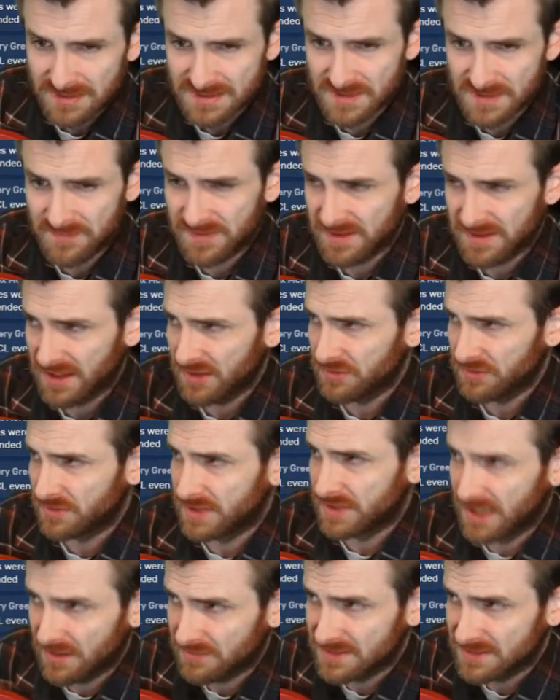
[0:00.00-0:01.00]
something that you're
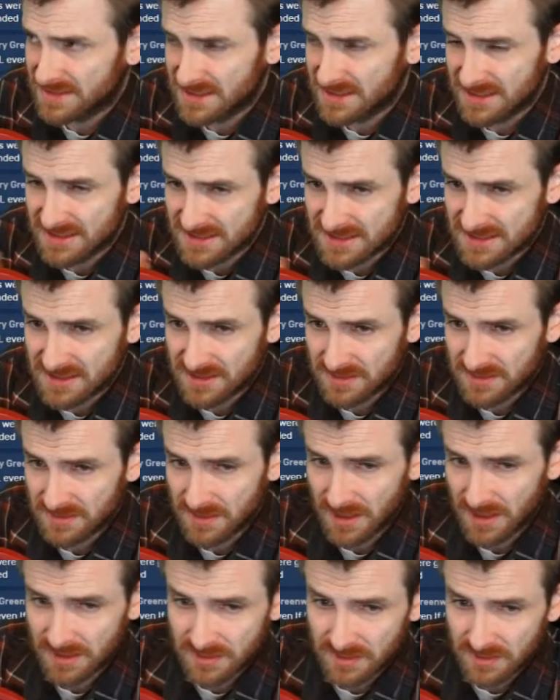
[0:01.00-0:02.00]
guaranteed is gonna
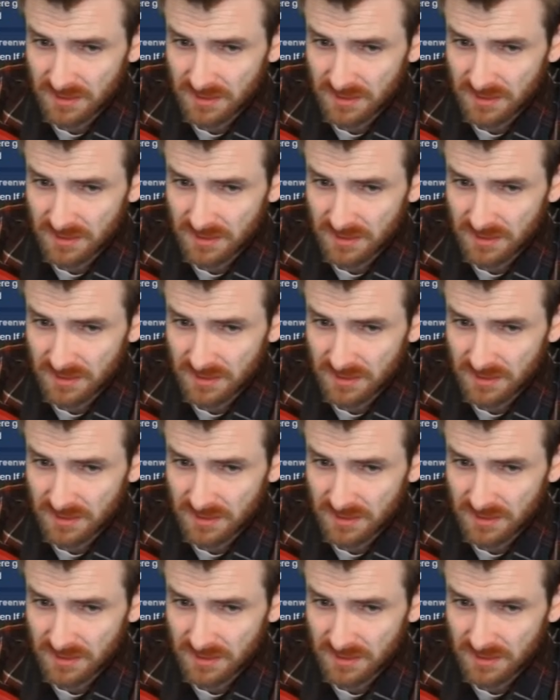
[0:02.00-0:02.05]
like